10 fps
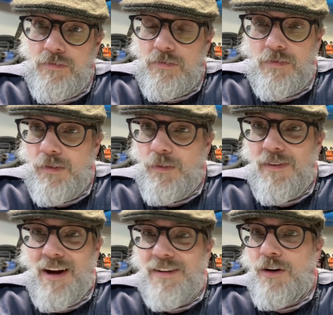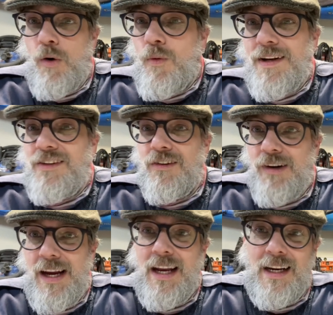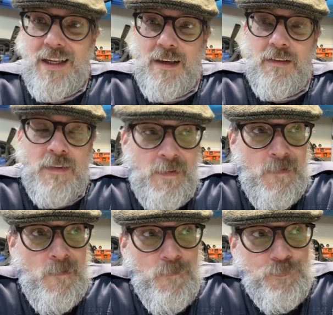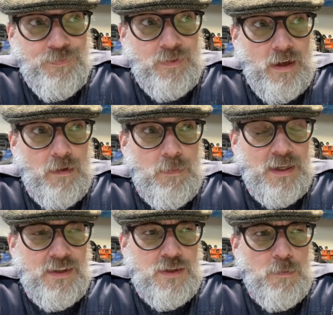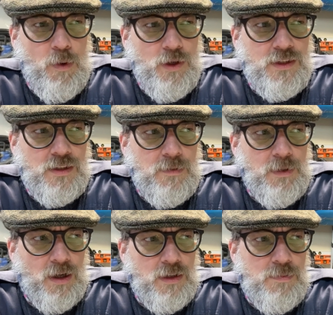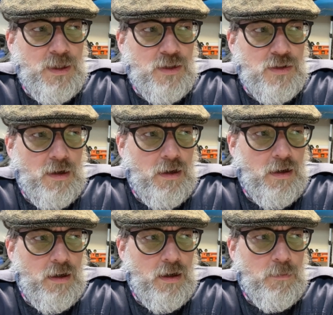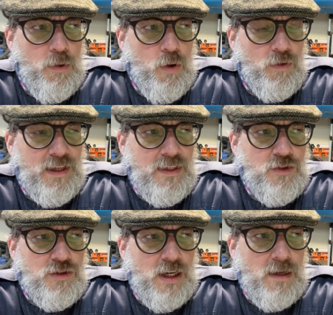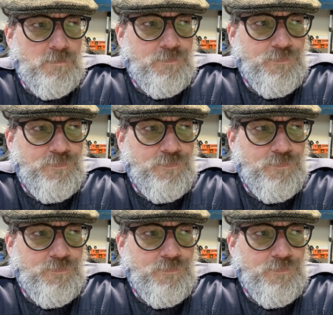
we've had no winter really, and a bit disappointed, to be honest, because I bought these Nokian